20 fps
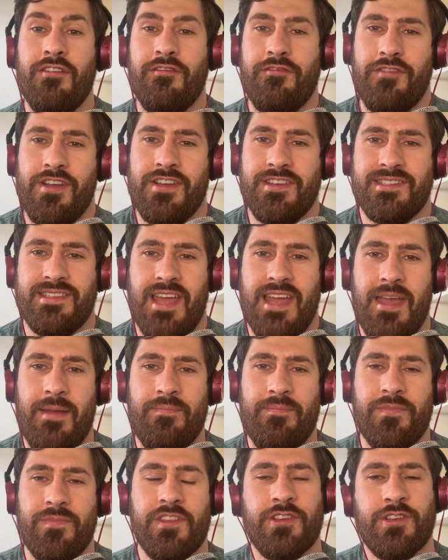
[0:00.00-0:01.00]
First step
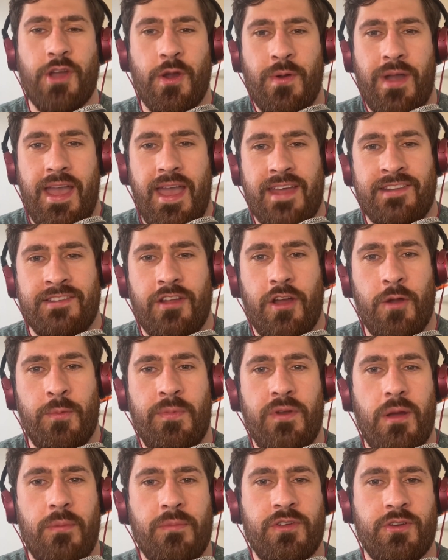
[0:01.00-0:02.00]
go ahead and
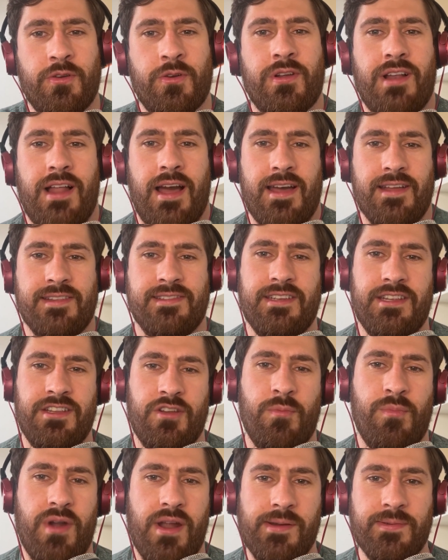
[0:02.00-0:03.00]
open up Google Ads in
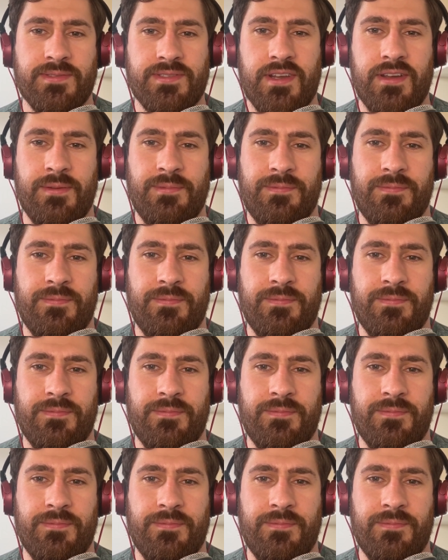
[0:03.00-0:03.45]
your browser.